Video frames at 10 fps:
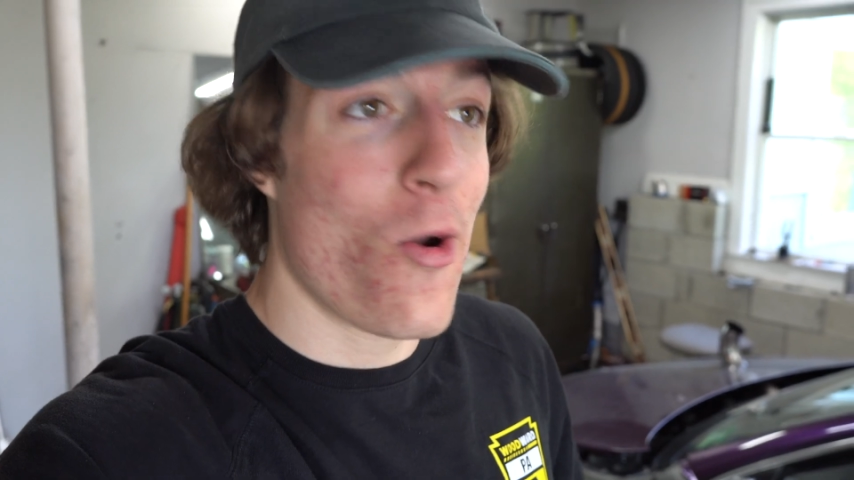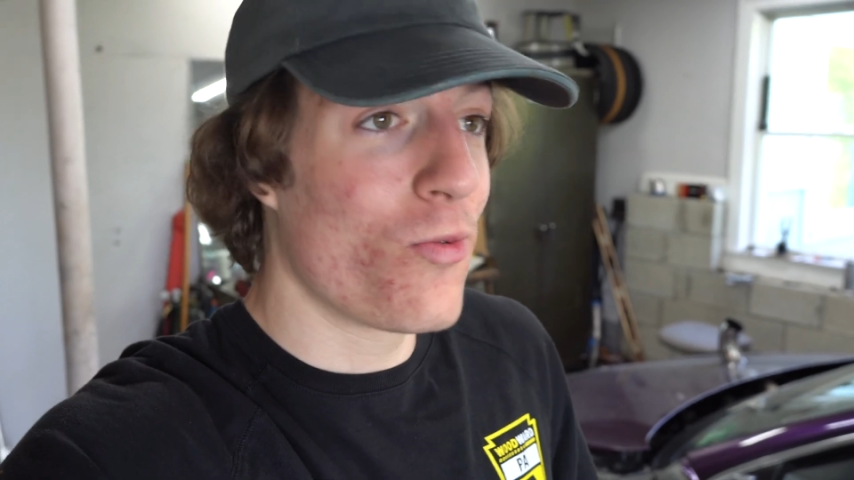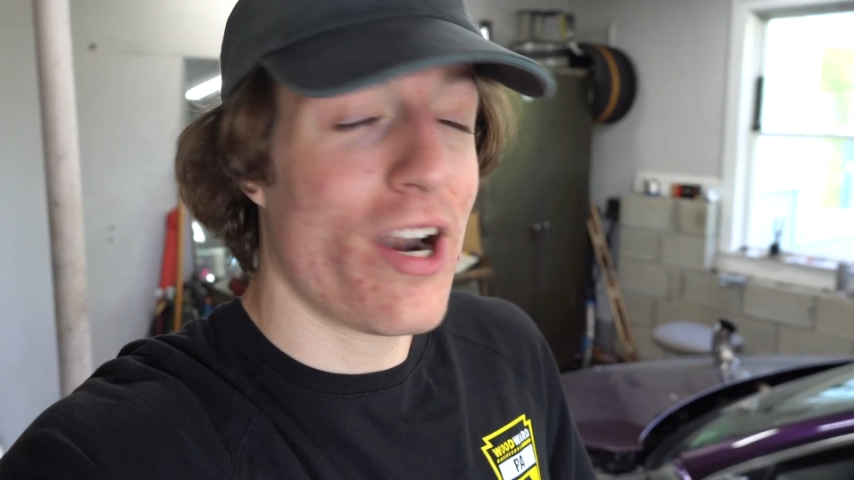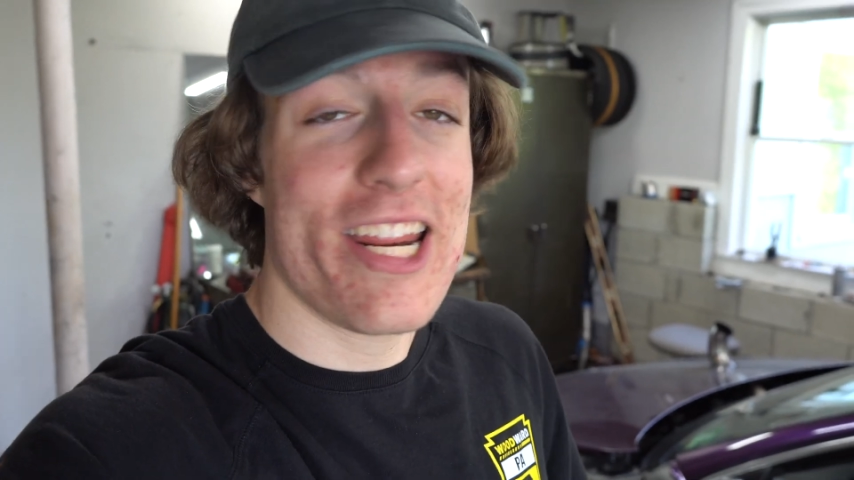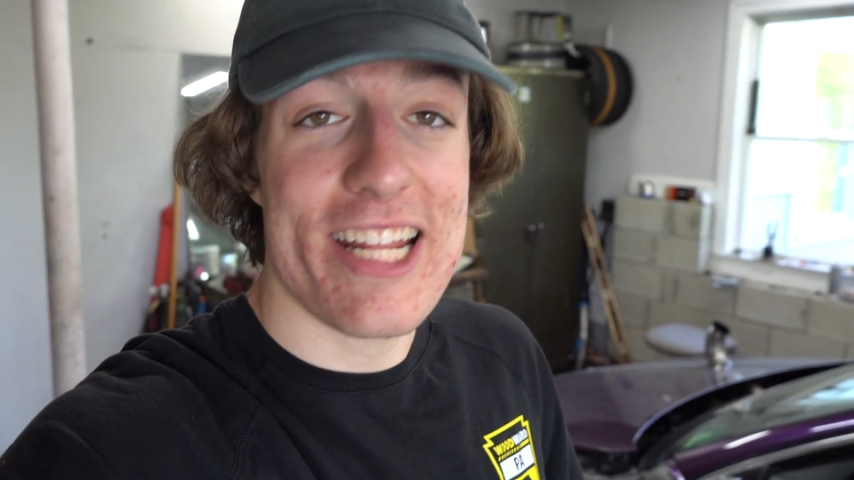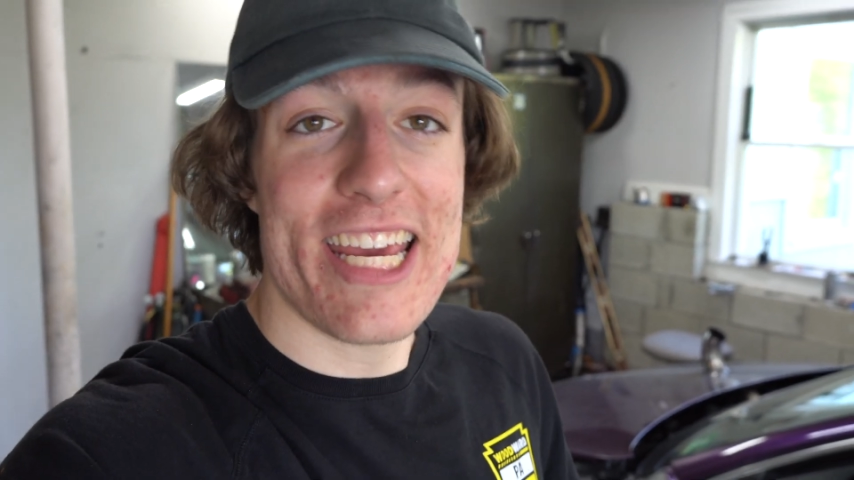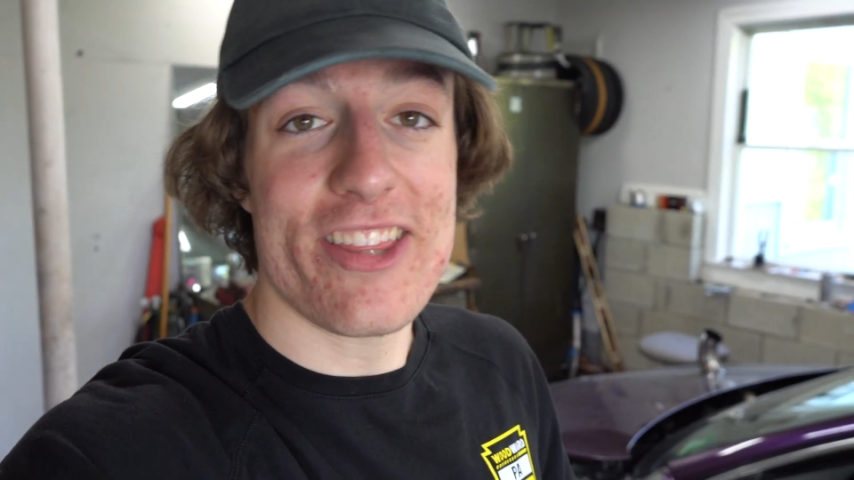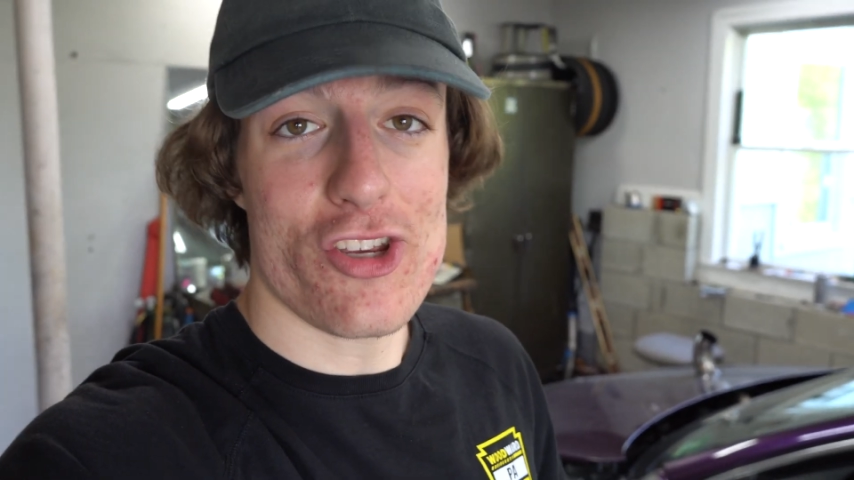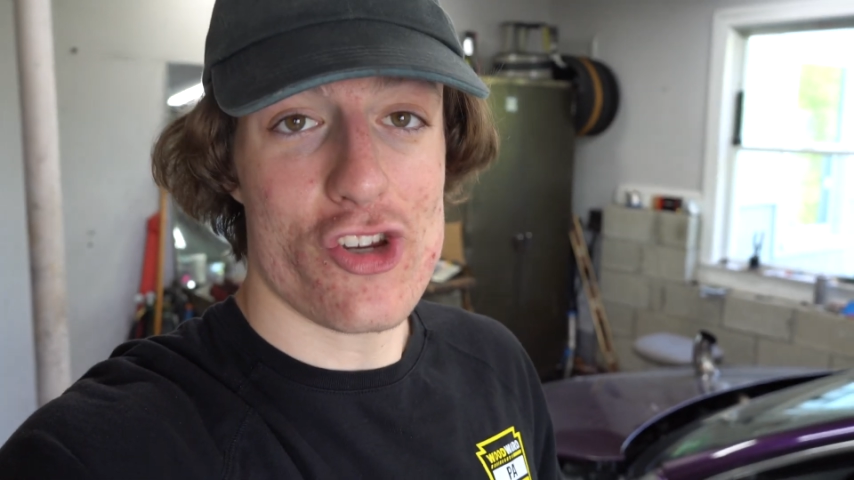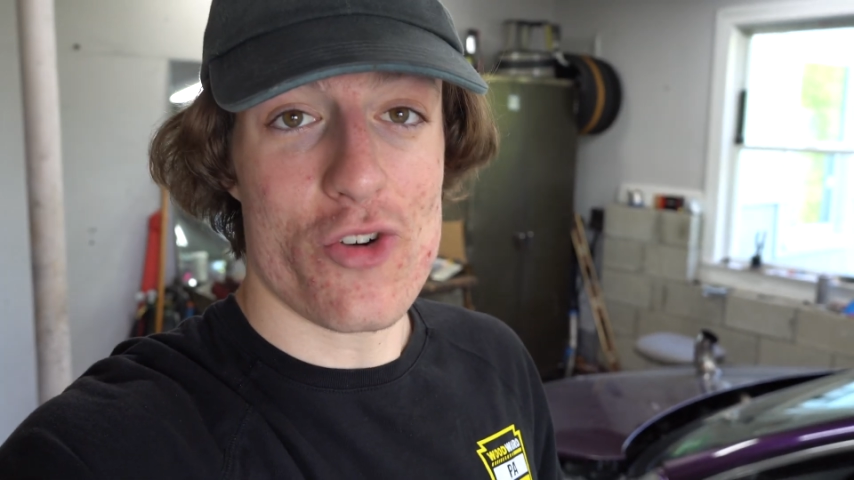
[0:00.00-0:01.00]
ready to hit
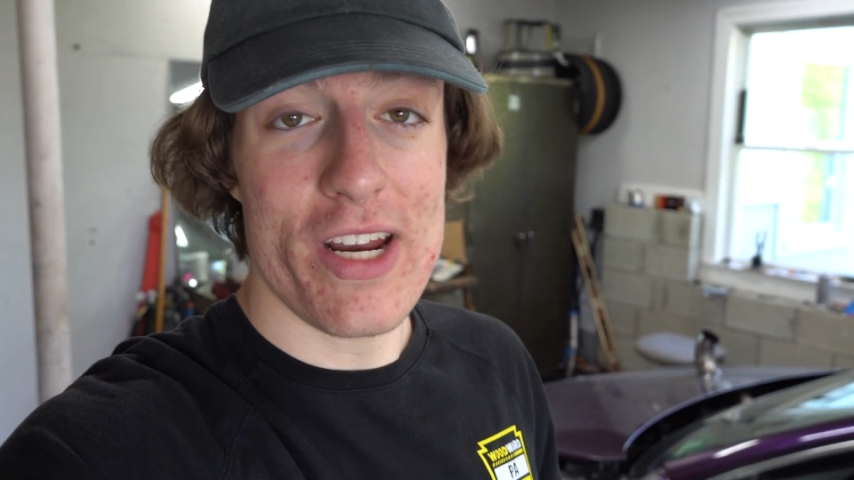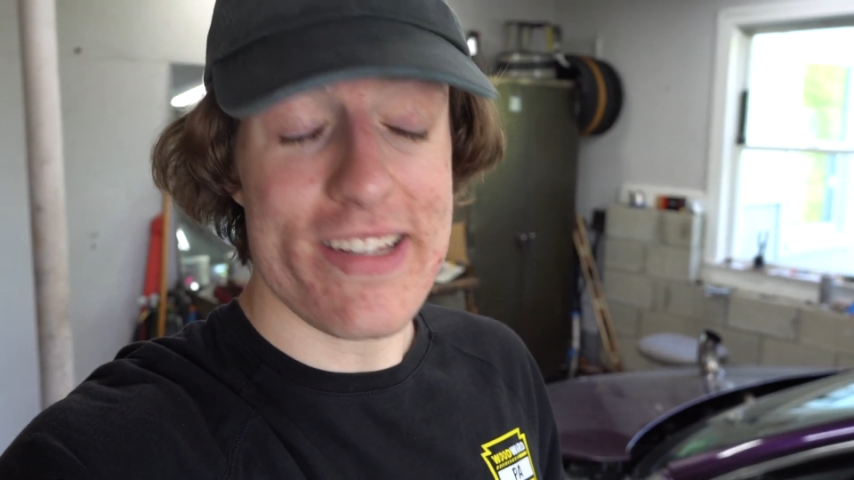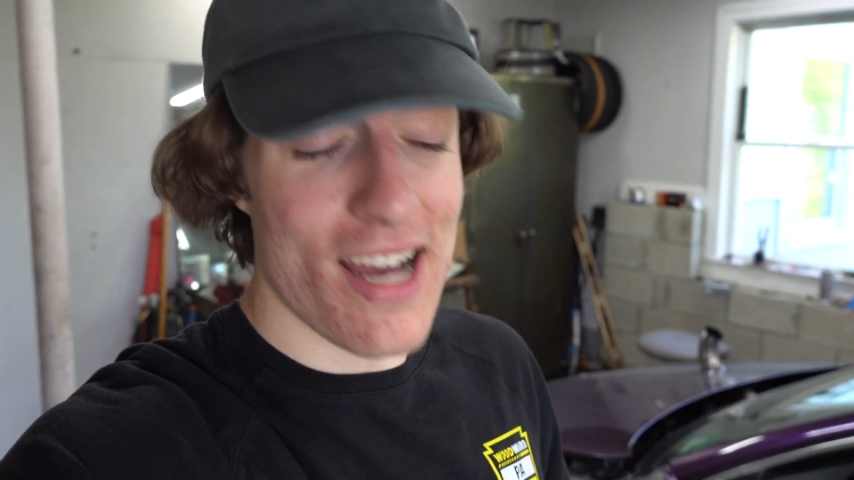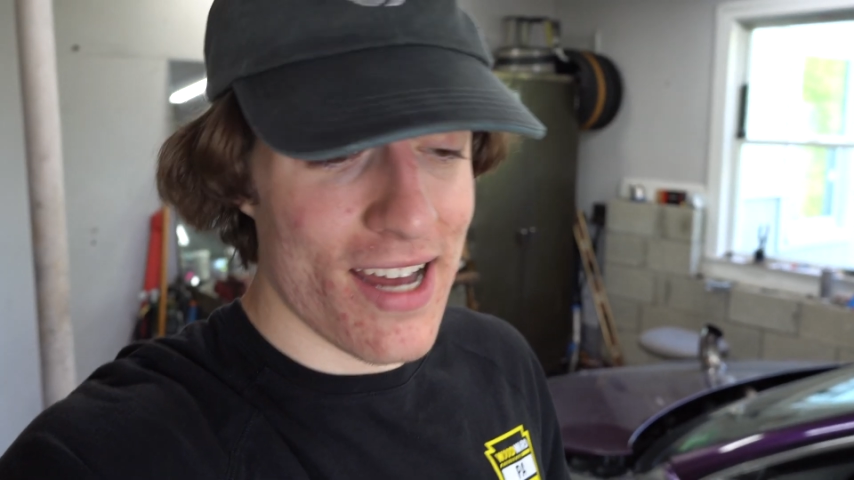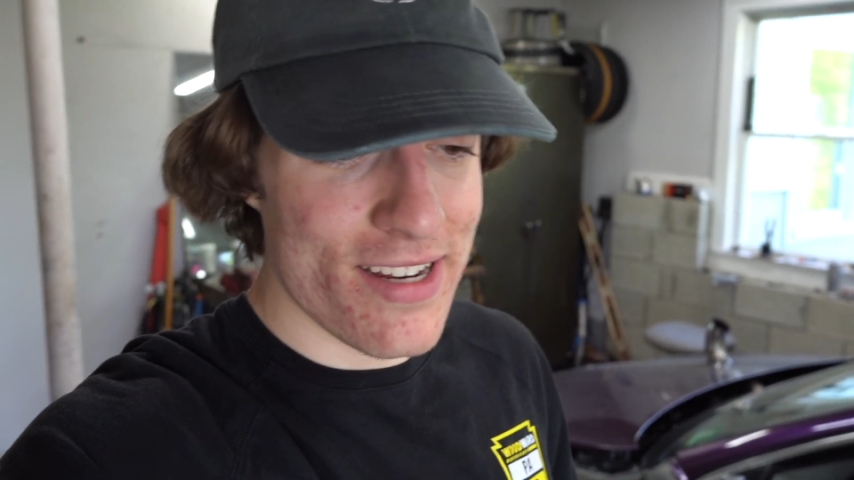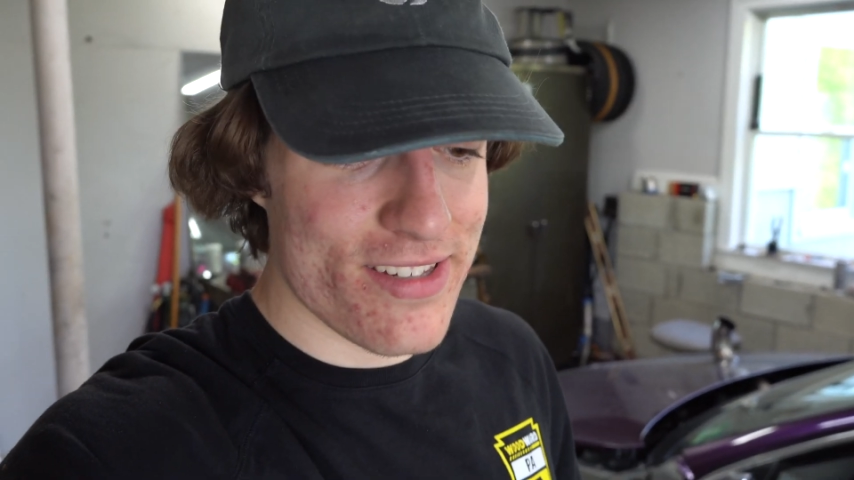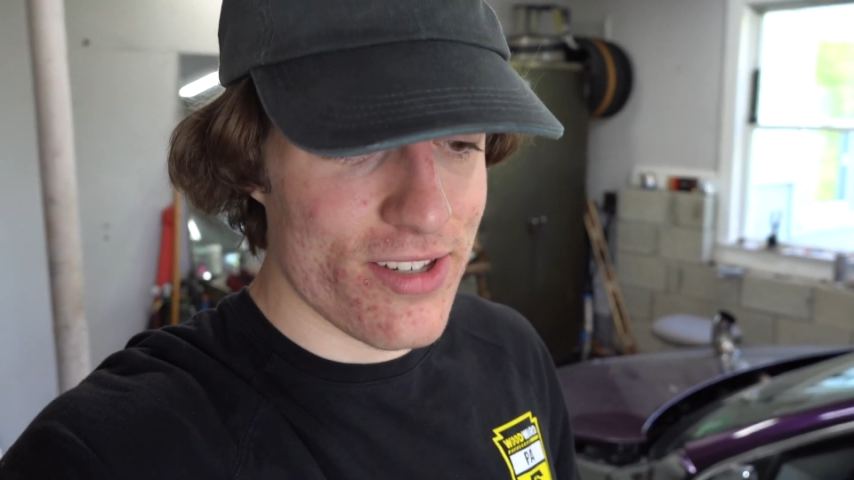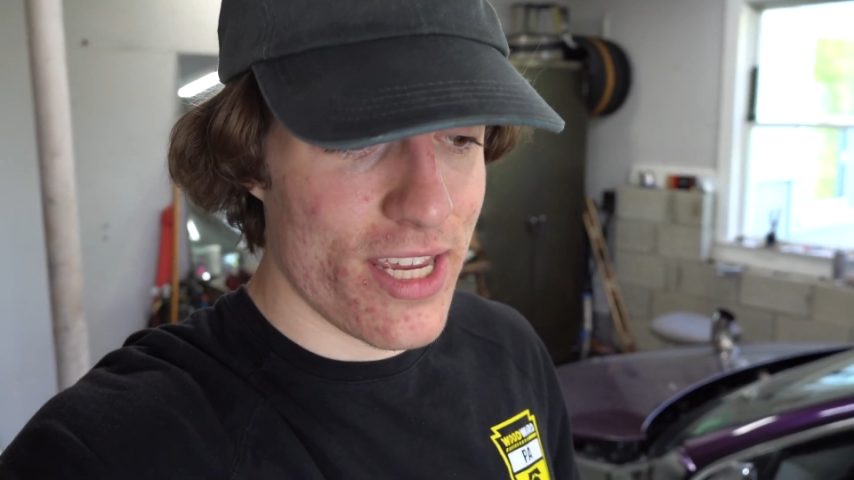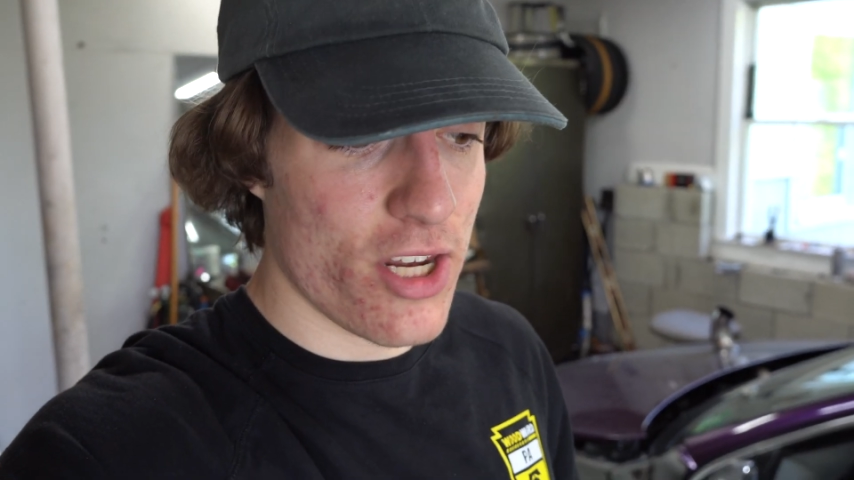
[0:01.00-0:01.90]
the streets, honestly,